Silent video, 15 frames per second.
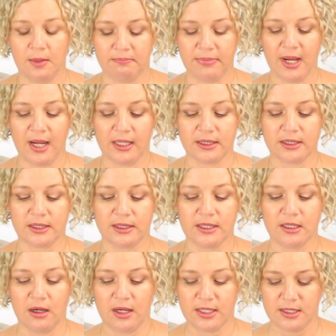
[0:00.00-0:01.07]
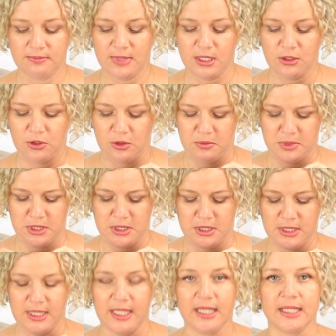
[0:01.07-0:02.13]
But the item in
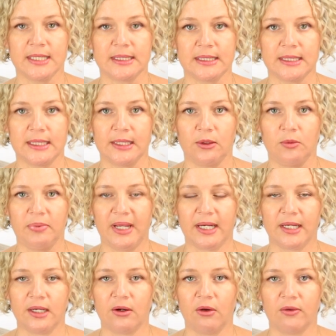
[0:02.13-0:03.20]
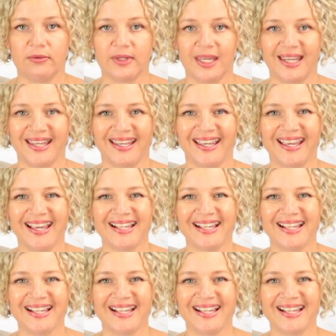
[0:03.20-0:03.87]
common is the little pendant on there.